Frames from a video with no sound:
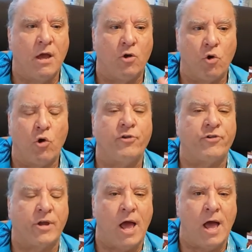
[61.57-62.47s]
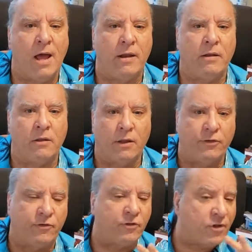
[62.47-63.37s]
Cores are gone.
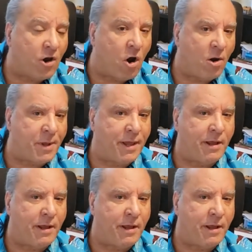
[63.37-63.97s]
It's just an army.